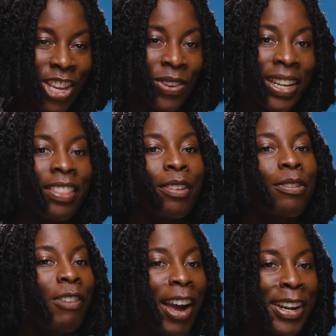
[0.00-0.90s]
you need the
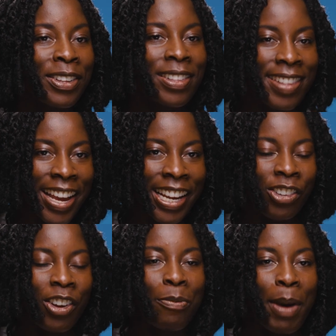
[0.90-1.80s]
final
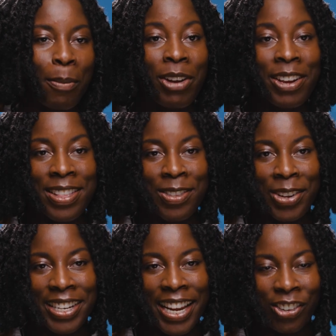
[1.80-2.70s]
stage of memory
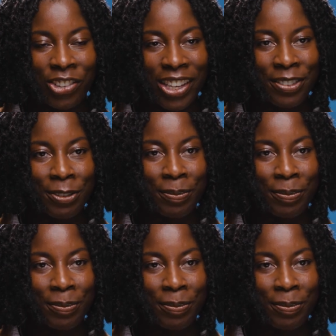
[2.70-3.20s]
consolidation,